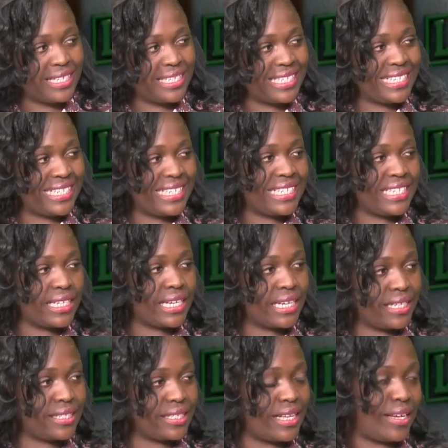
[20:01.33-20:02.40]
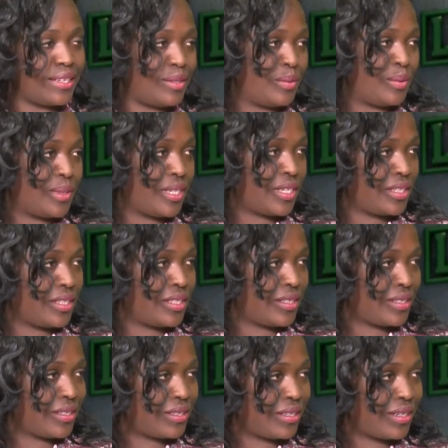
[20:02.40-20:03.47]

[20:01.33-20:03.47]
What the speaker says: in any case that has to do with negligence?